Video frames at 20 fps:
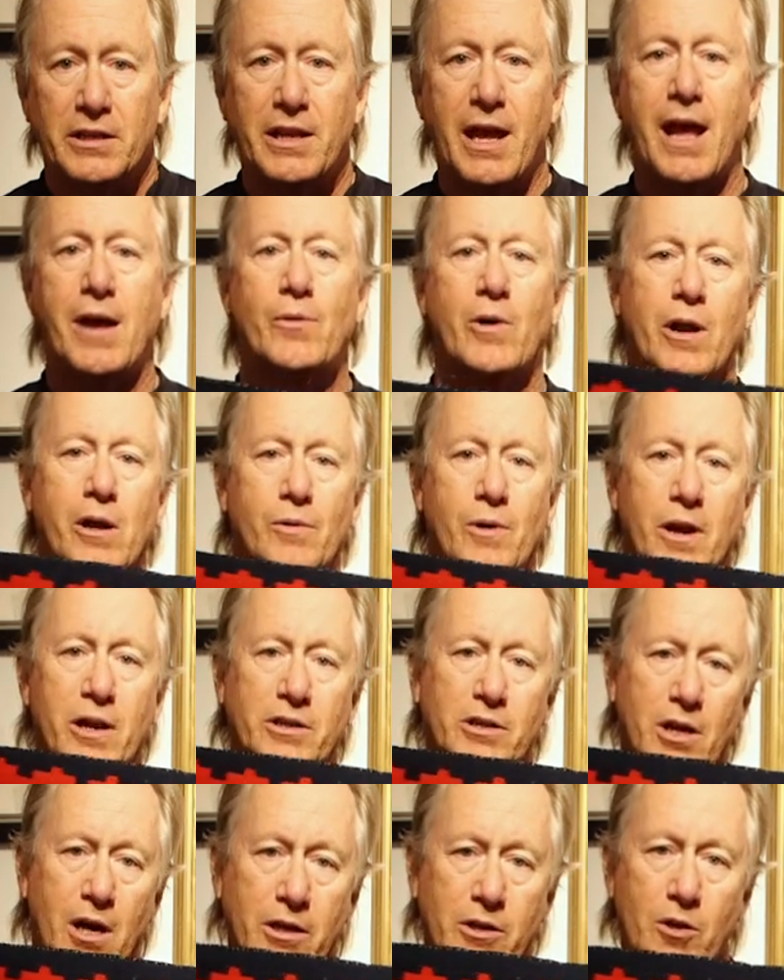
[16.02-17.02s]
Today, what I
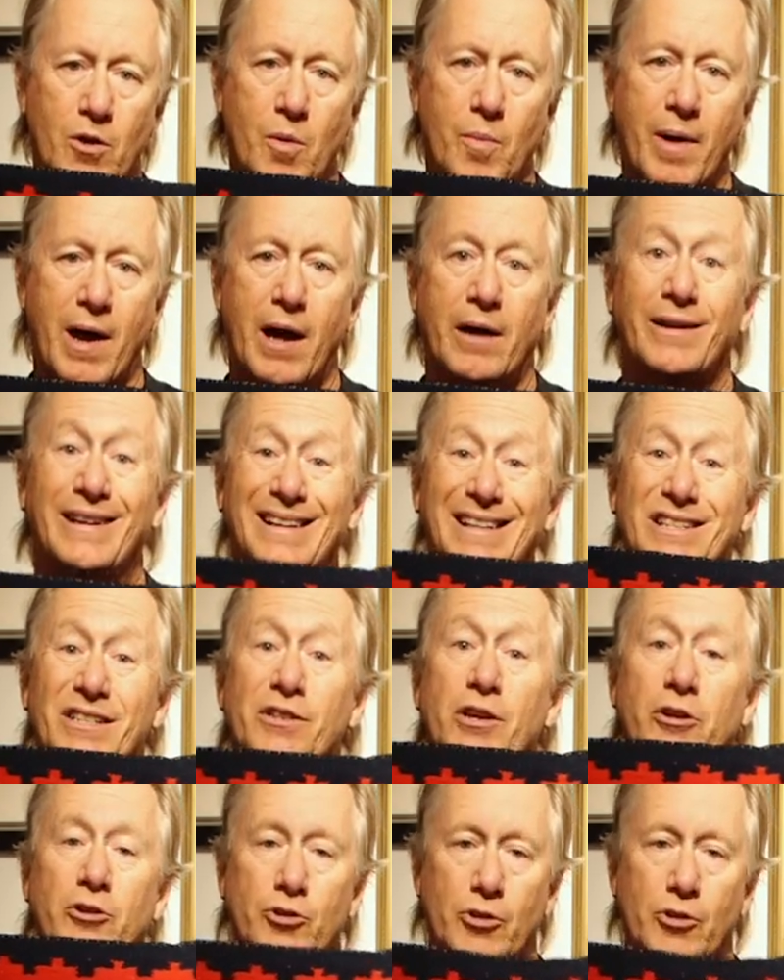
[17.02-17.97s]
want to talk to you about is